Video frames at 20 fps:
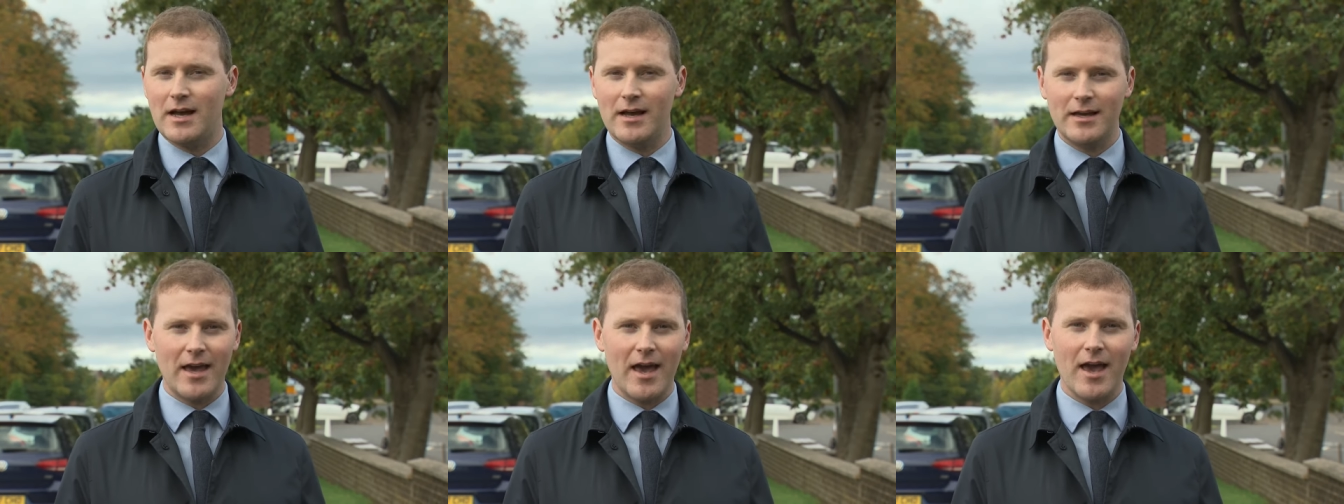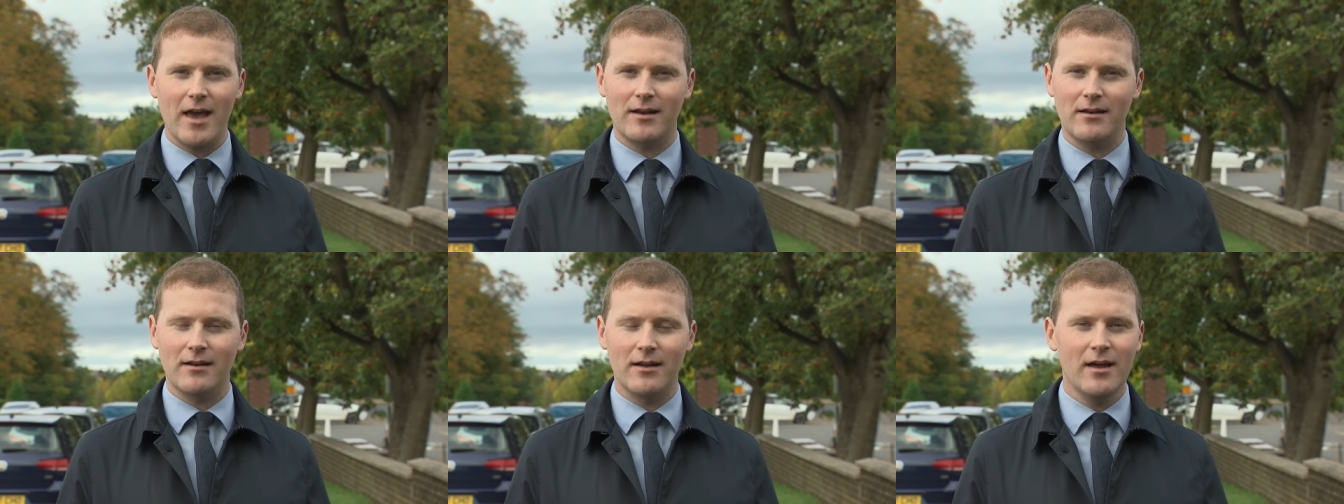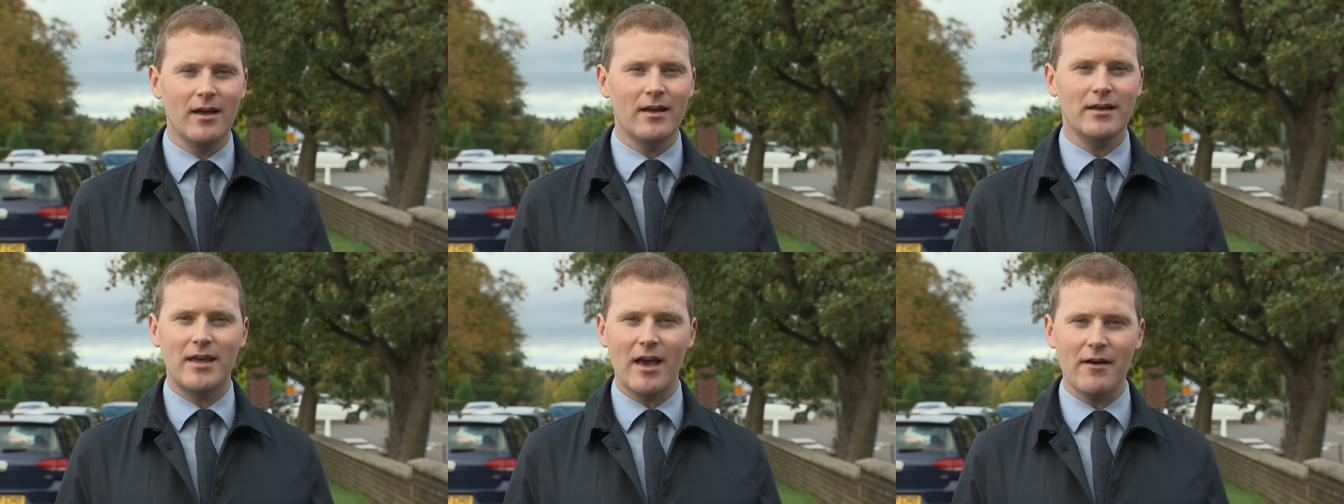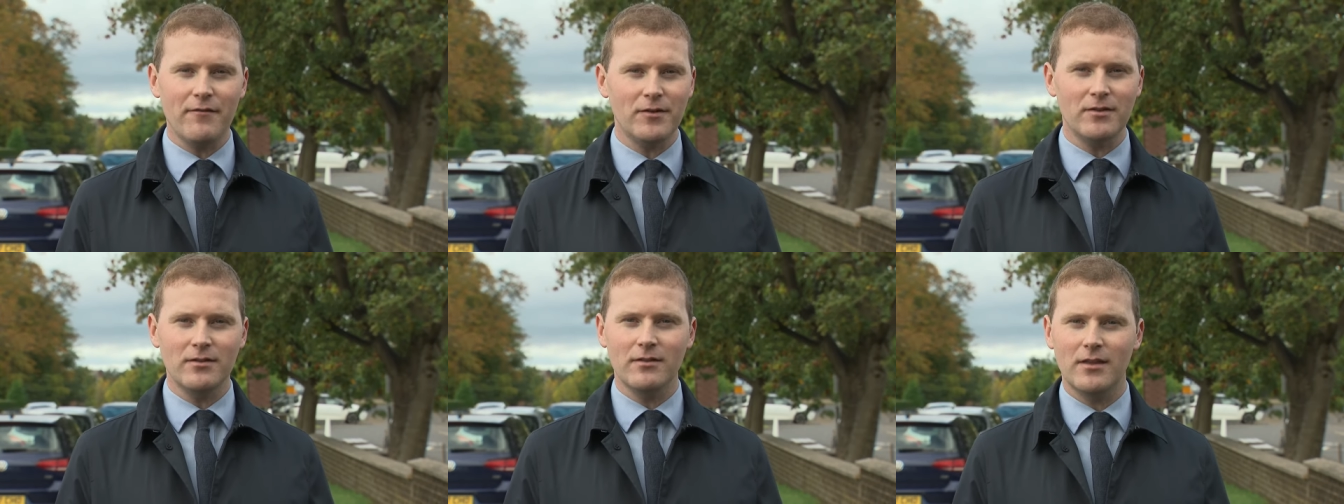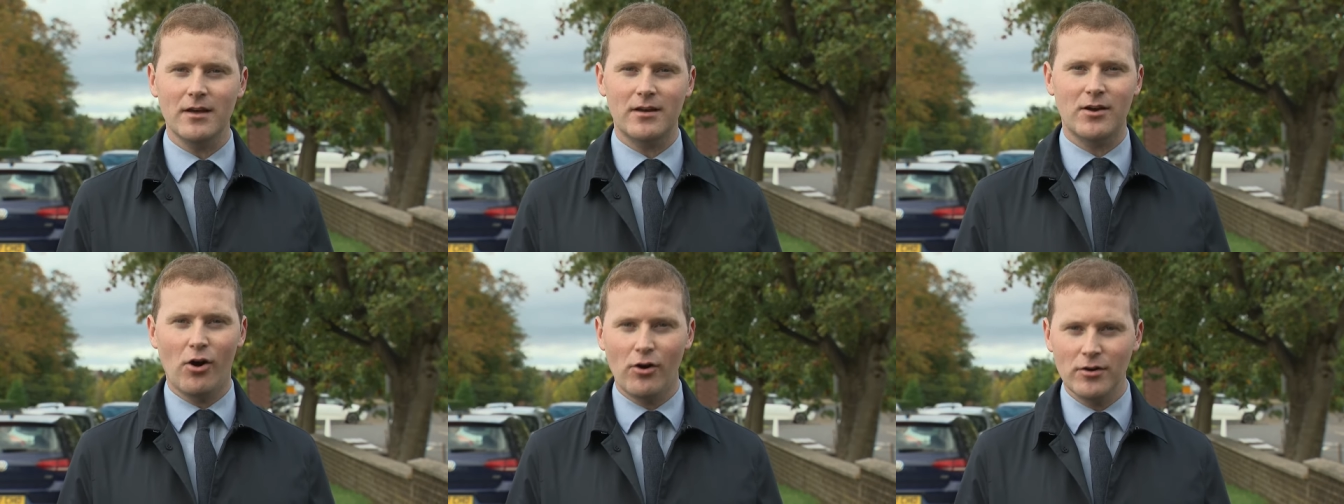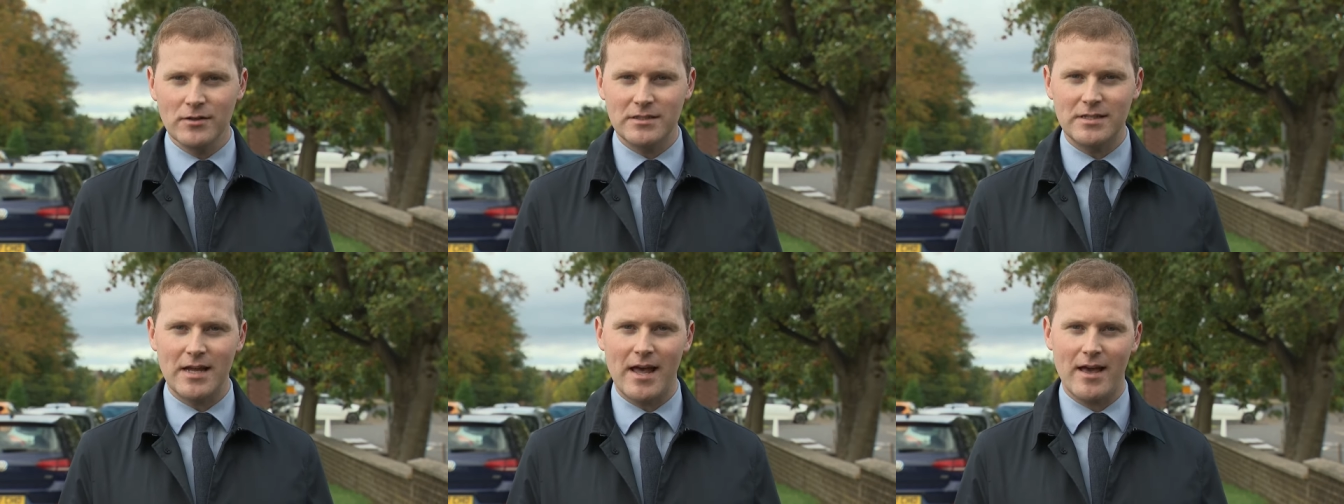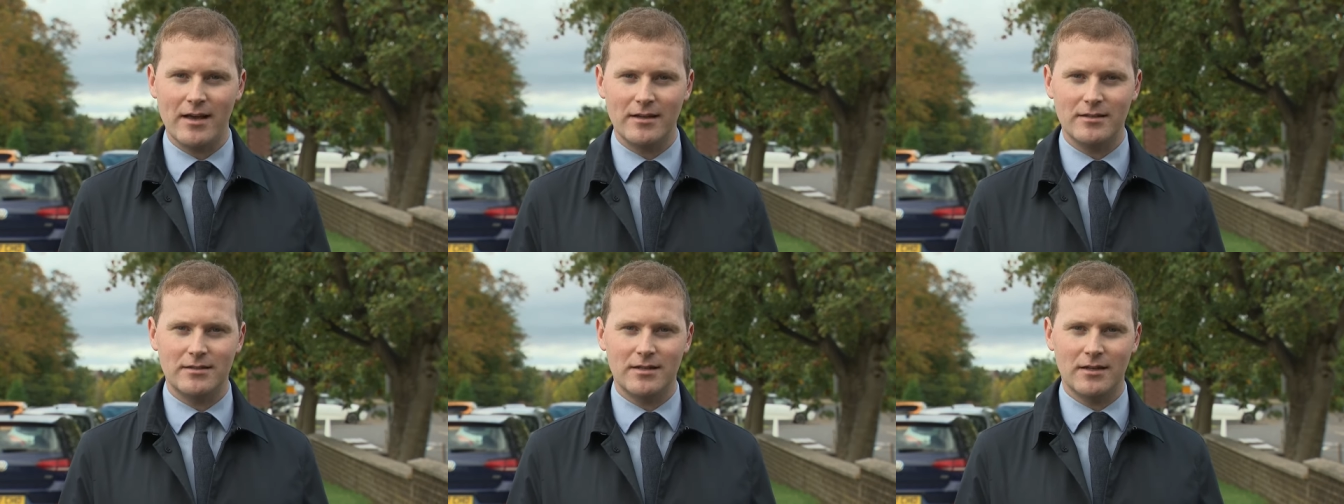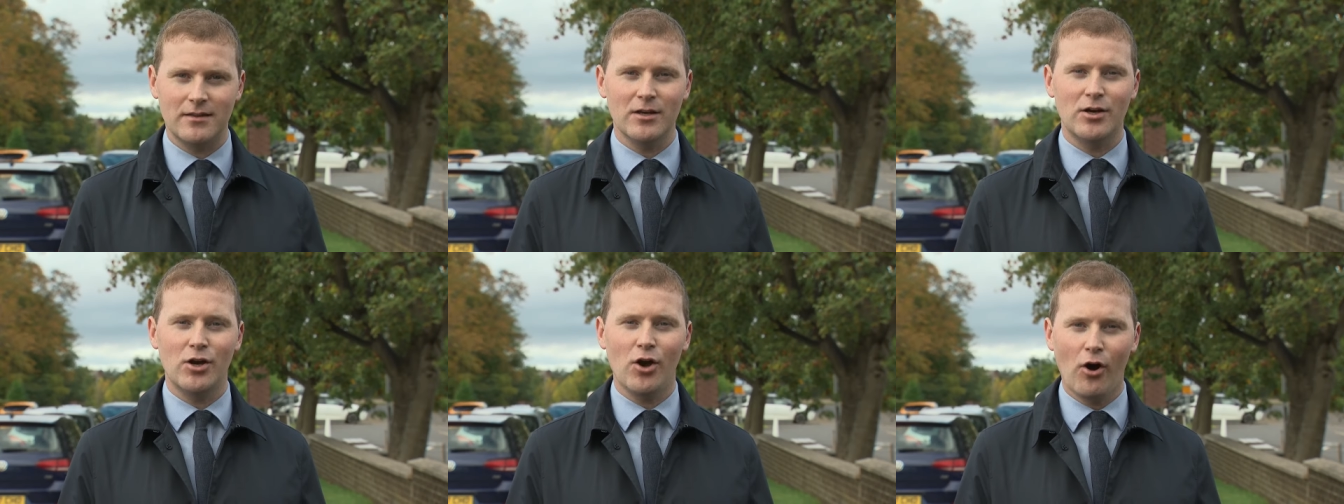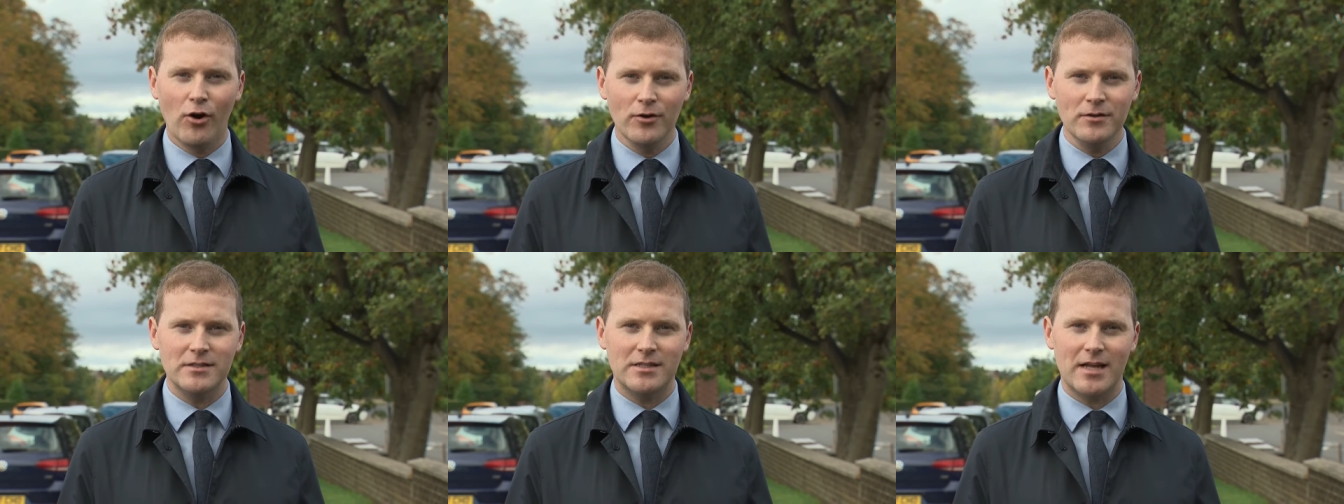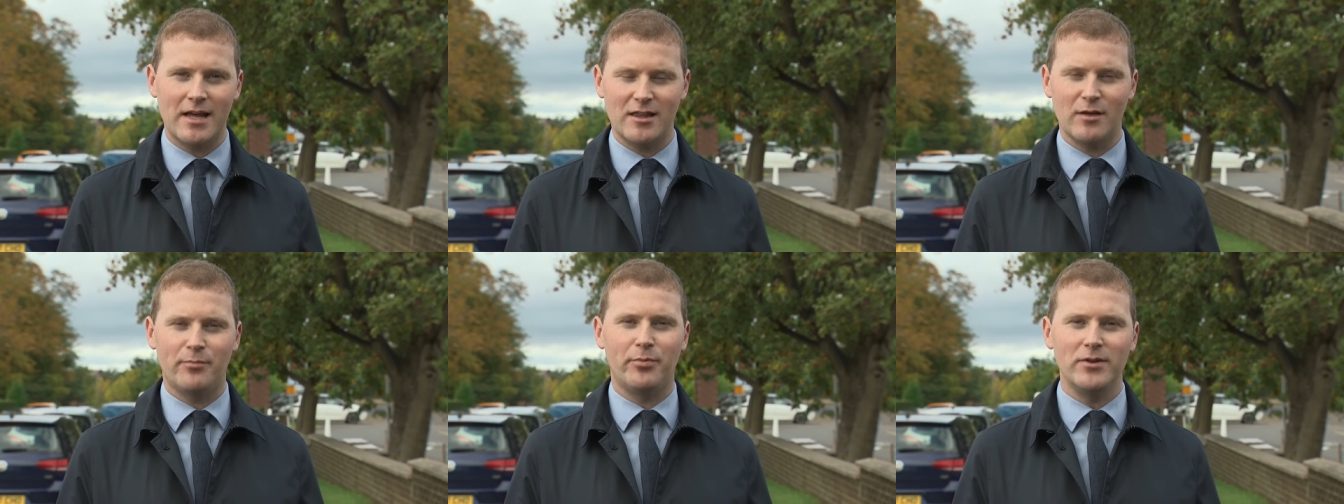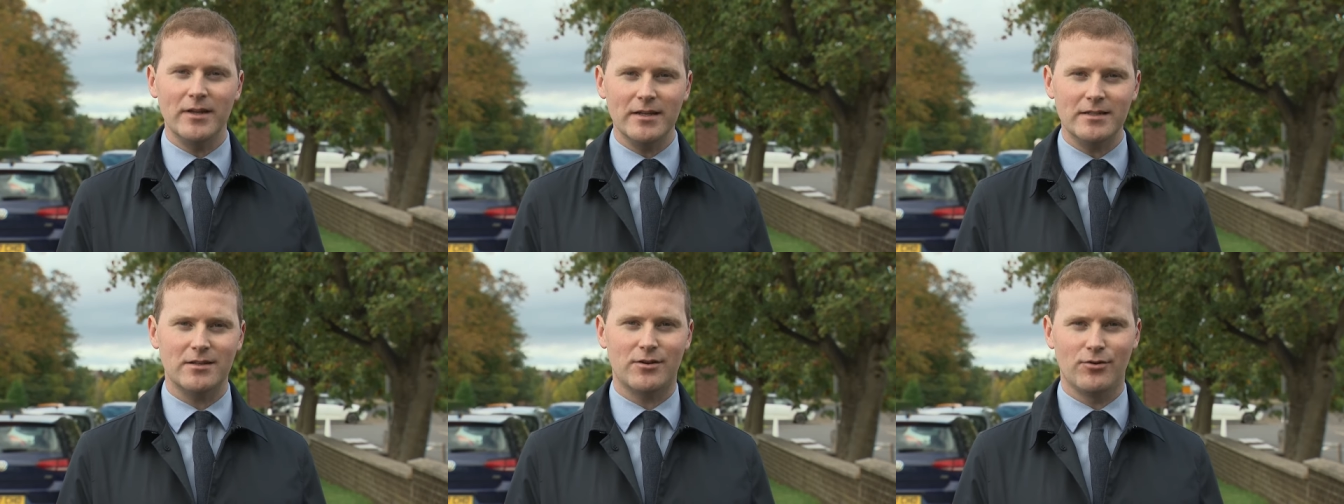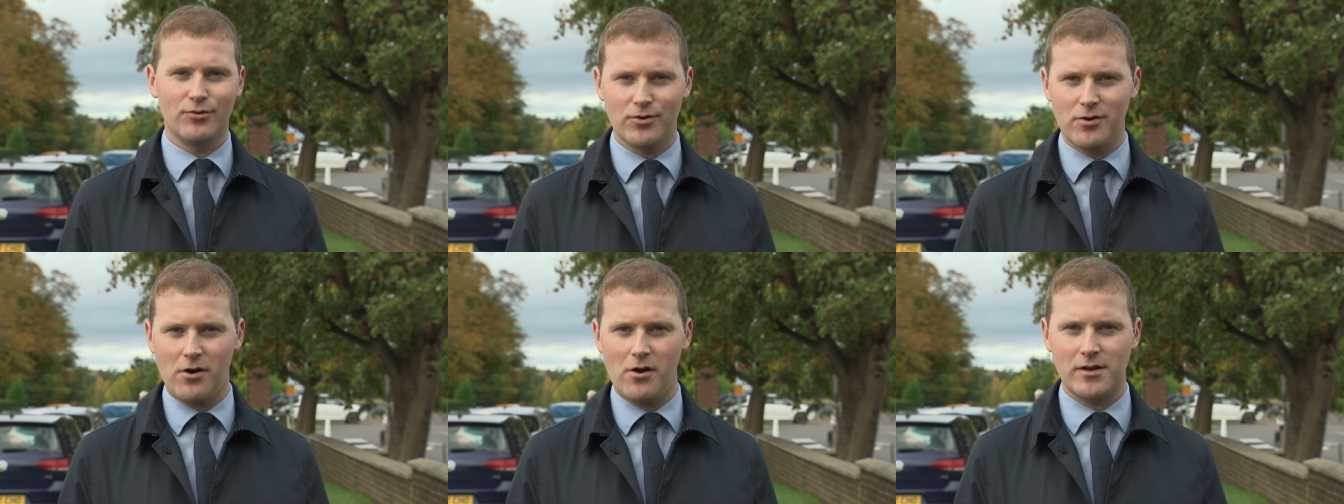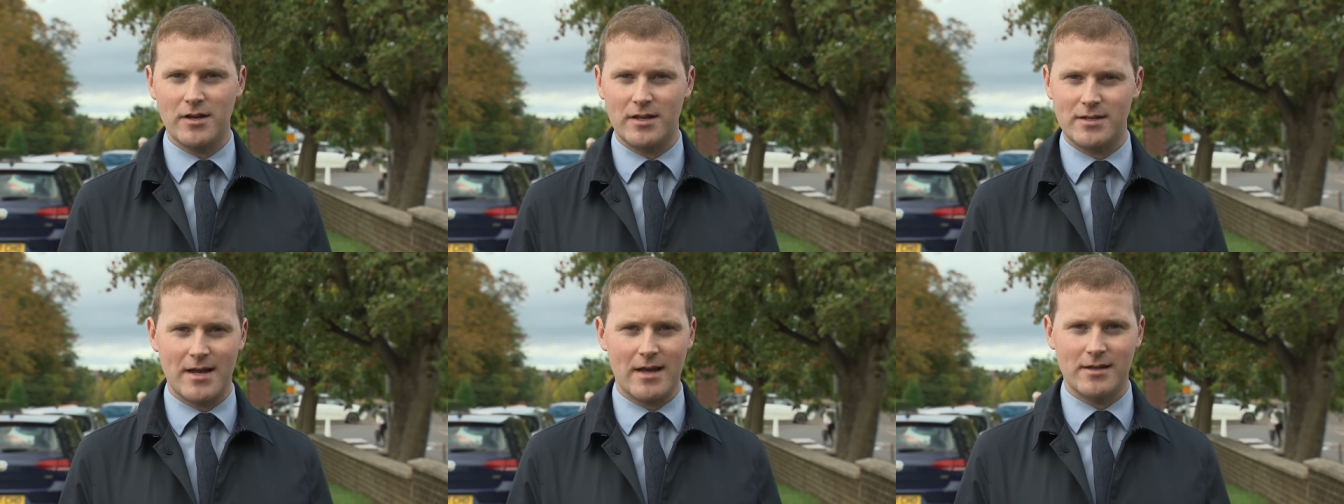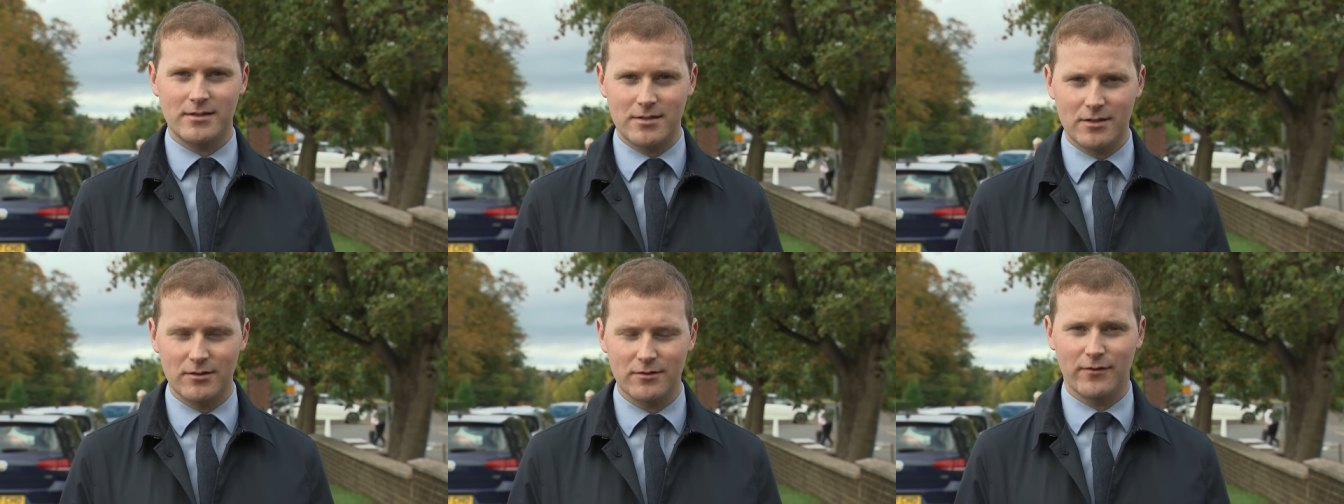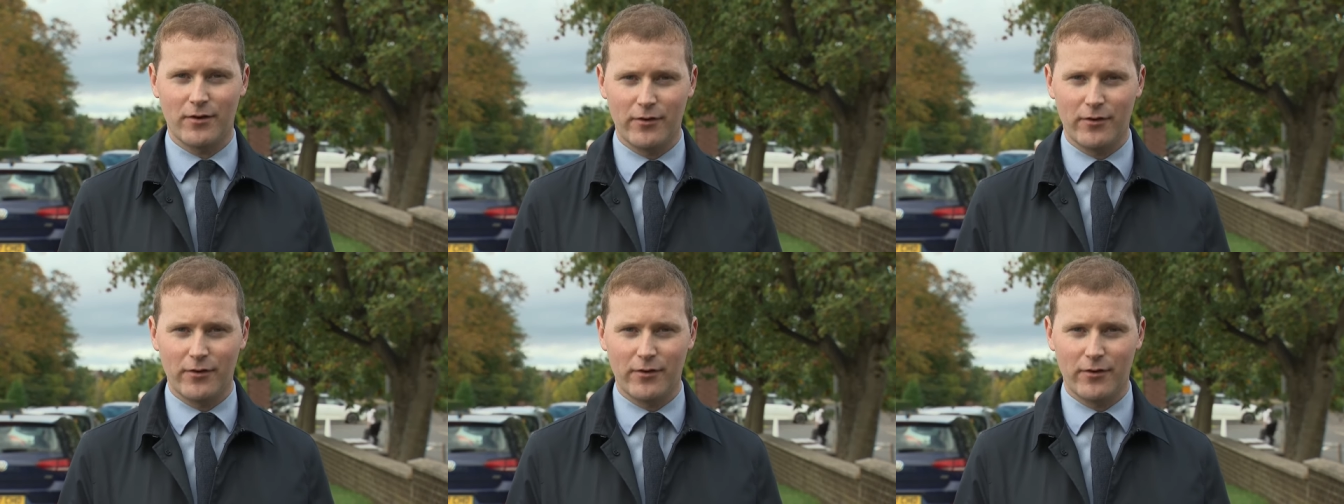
Again, given the context and the content, the political content of,